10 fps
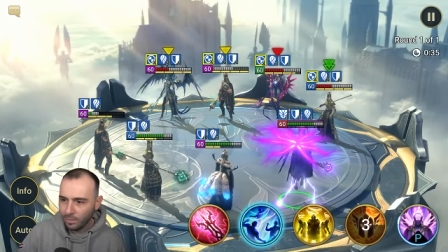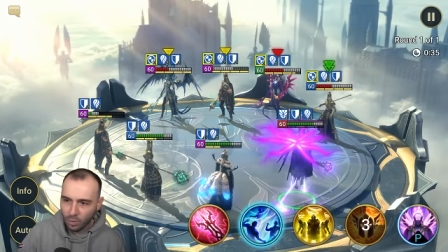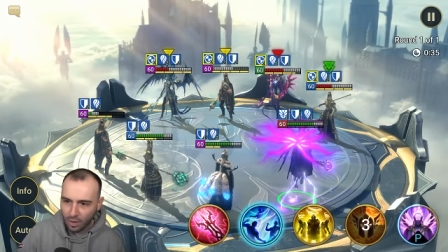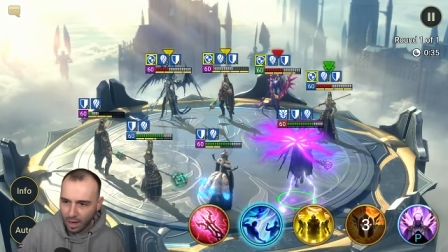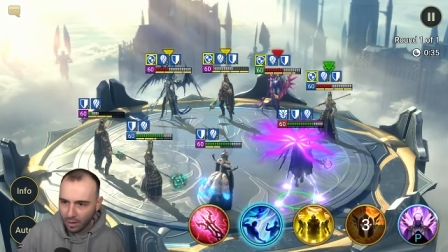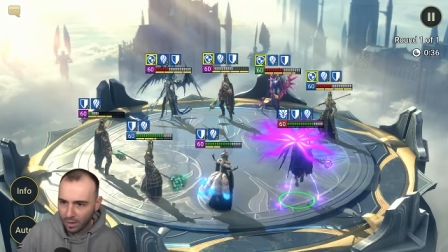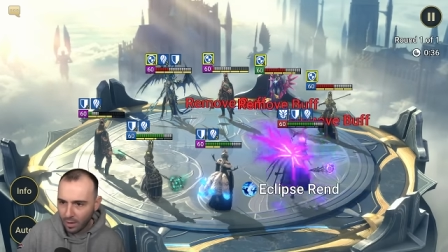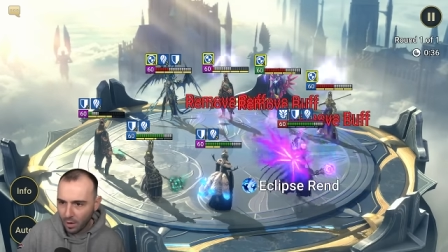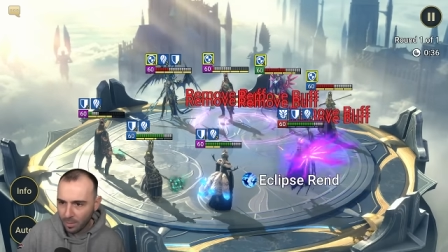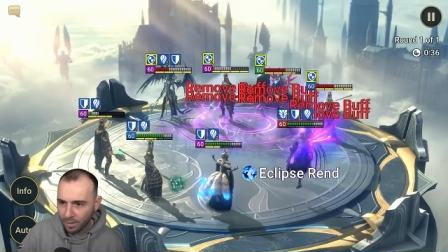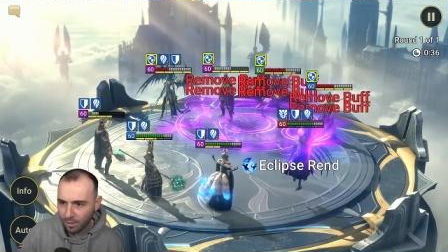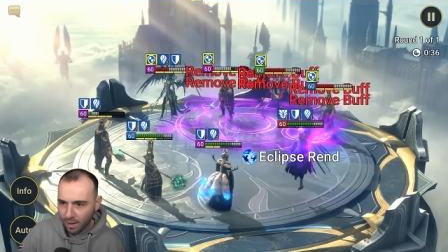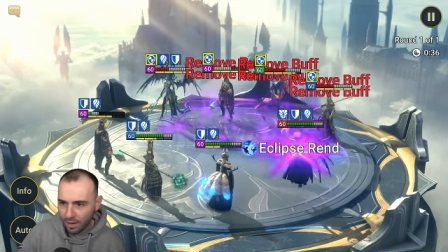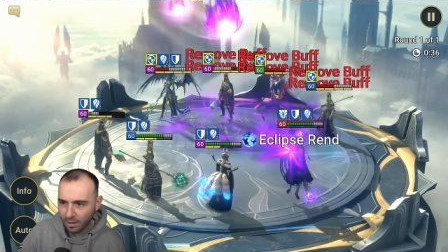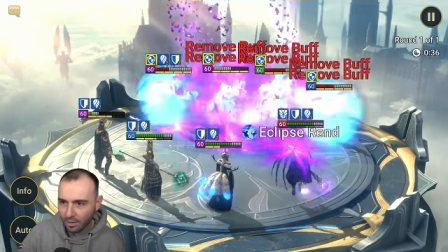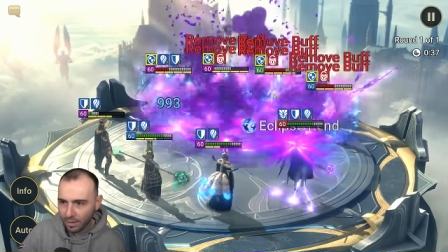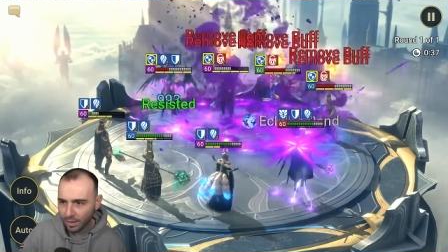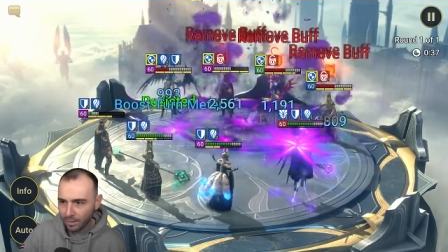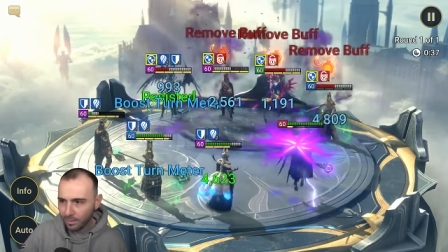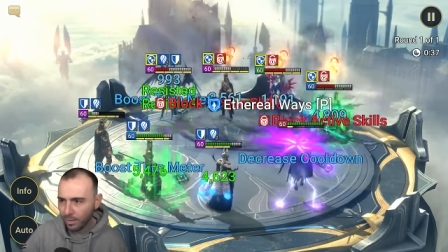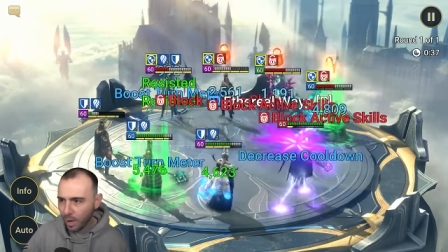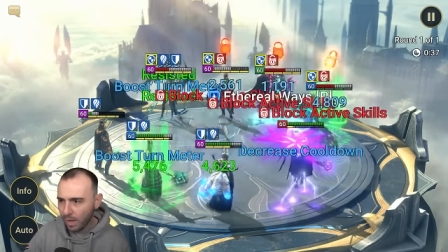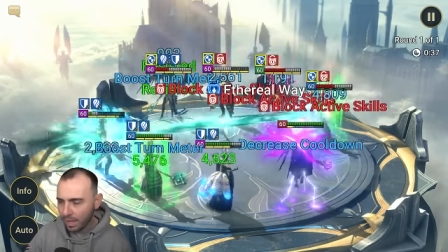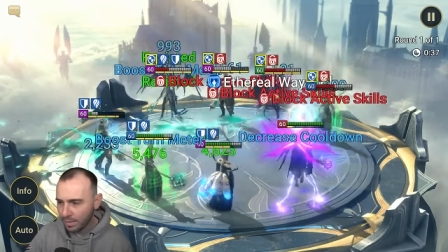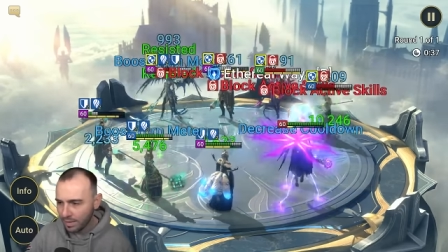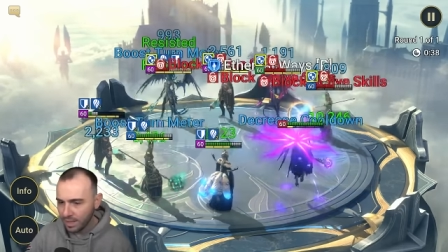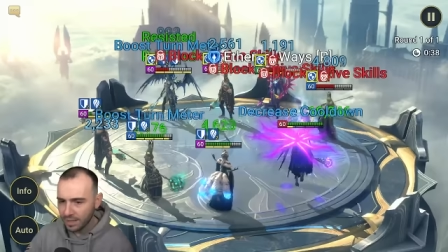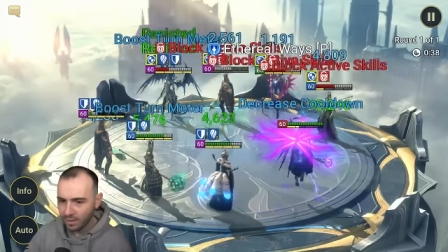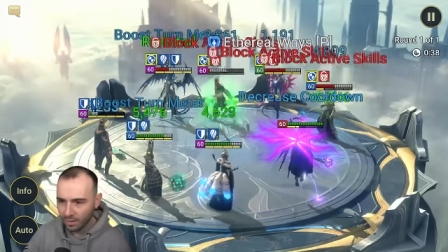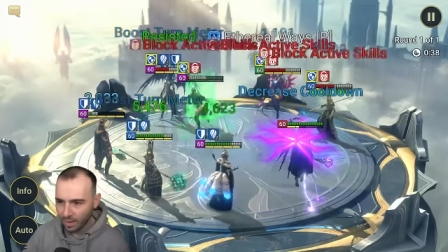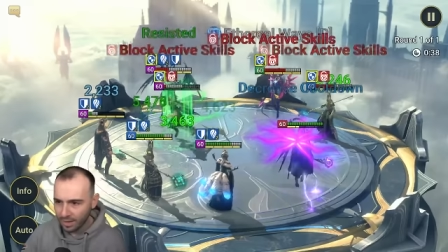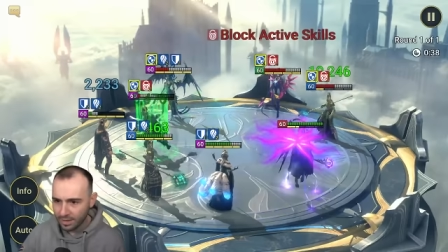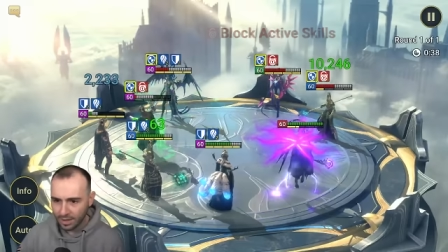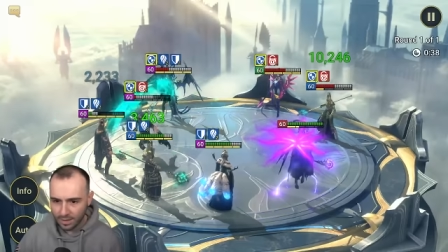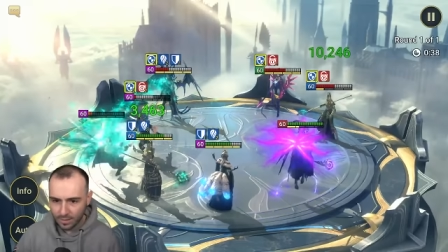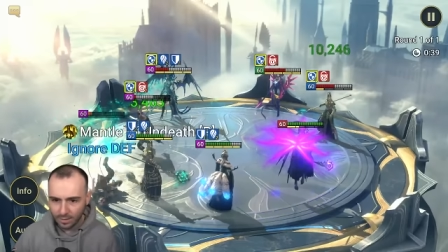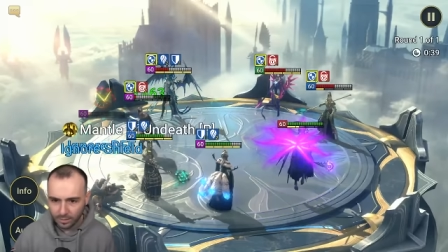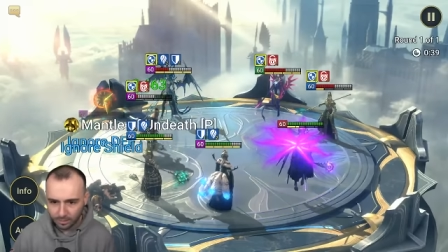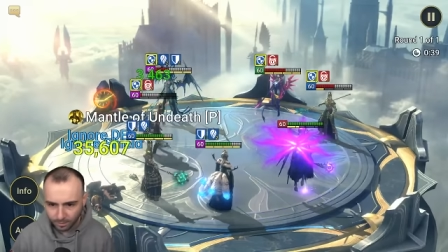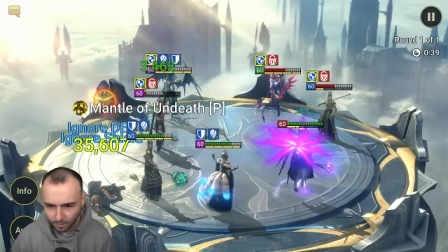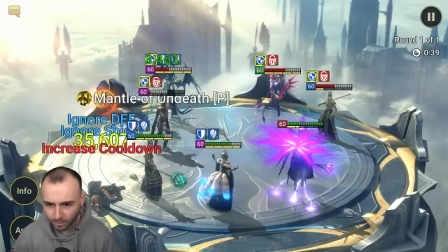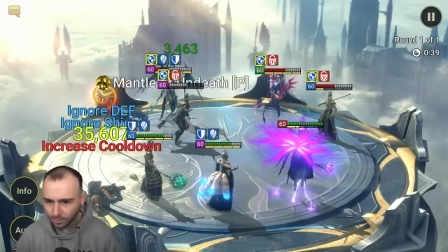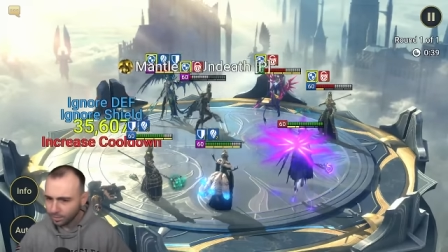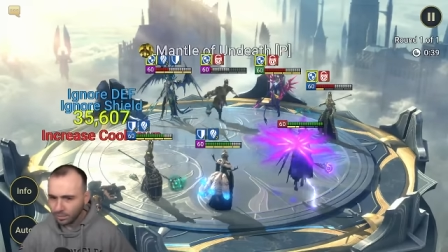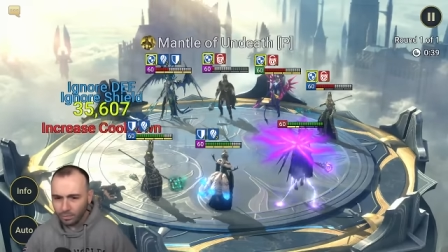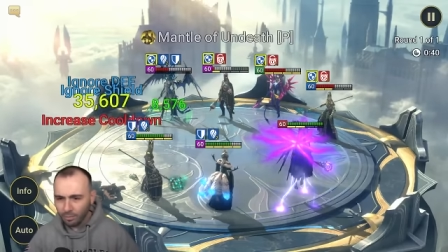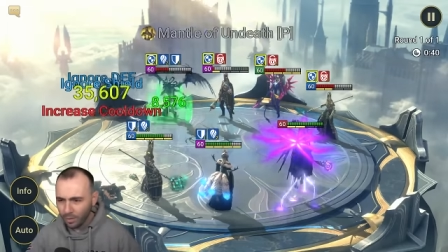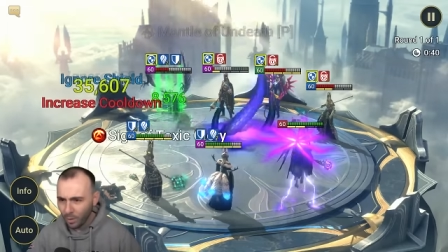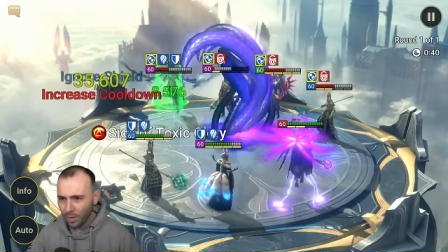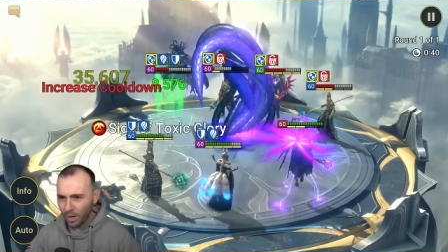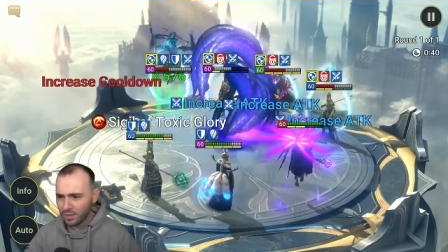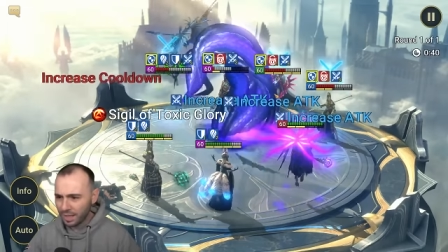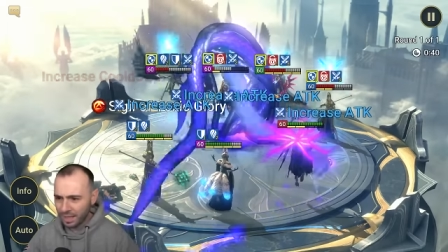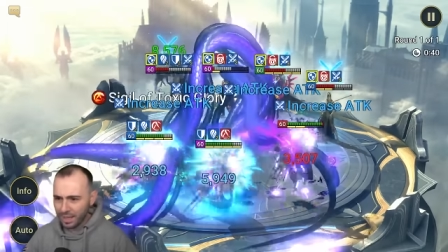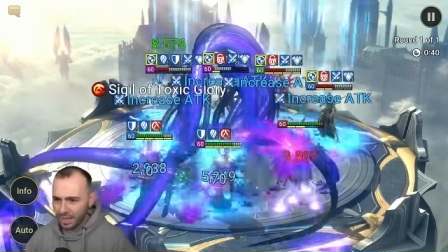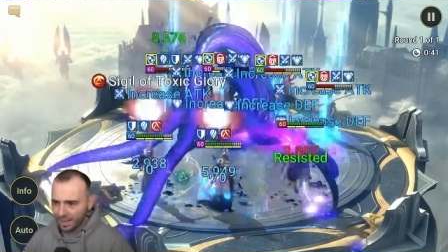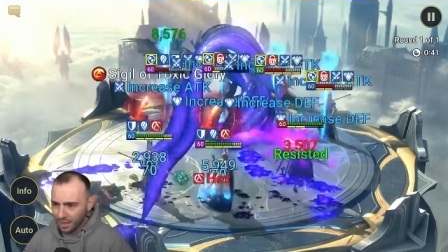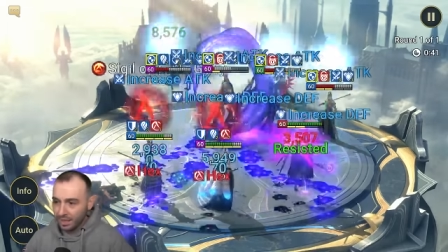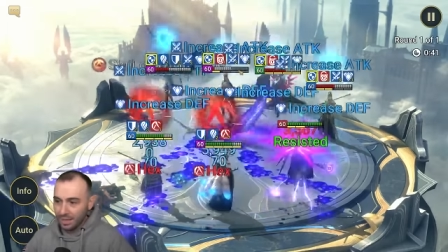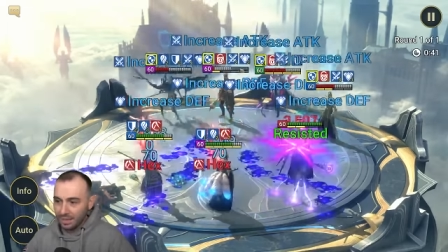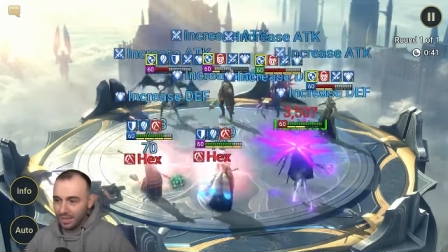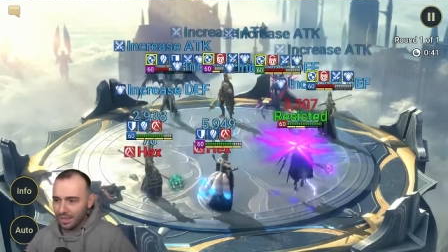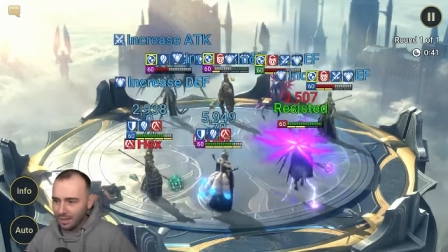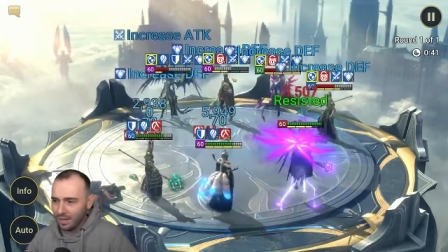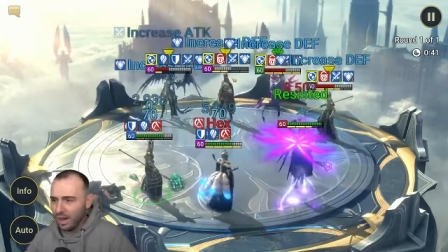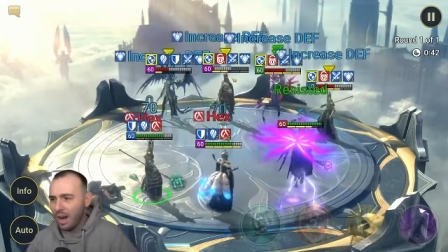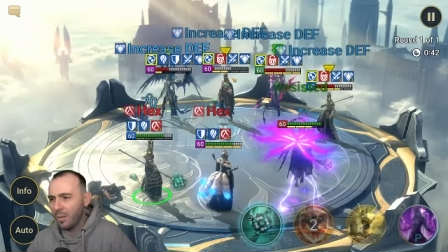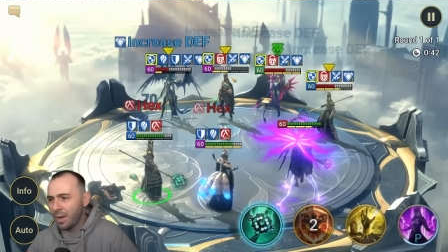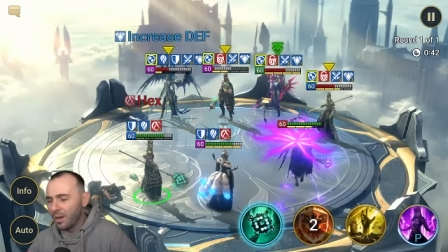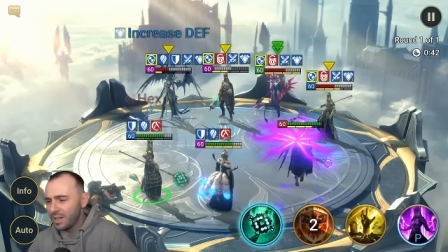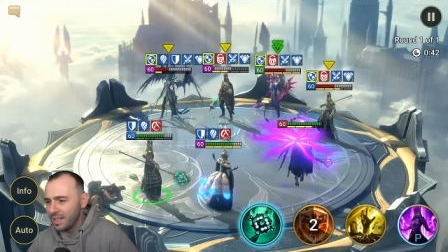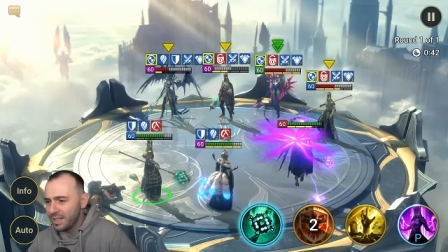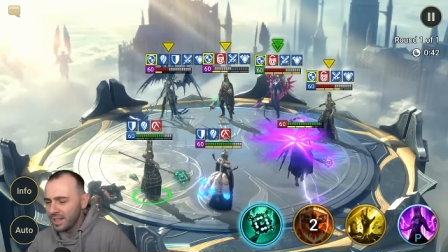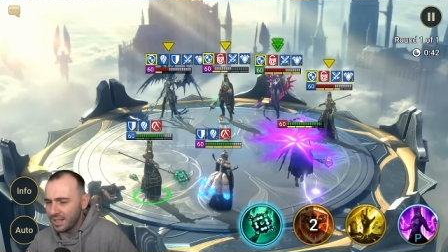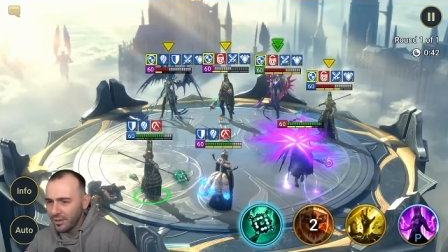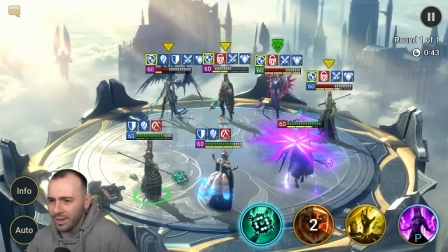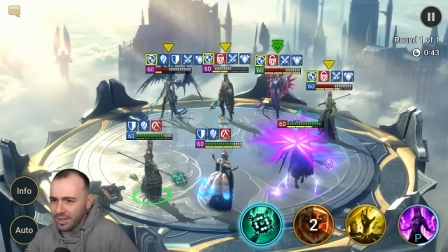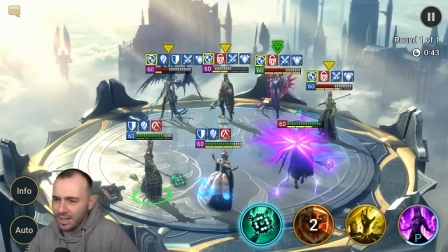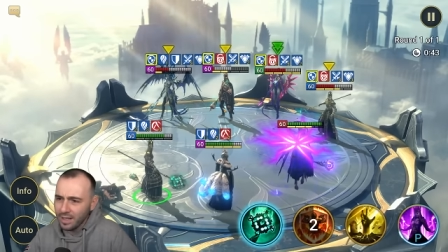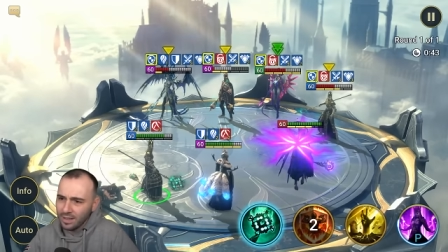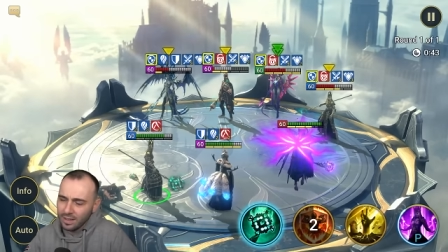we're not going to lock Mithrala. Okay, block active skills on the rest. That's good. We lost the king. The oh, we got resisted? Seriously?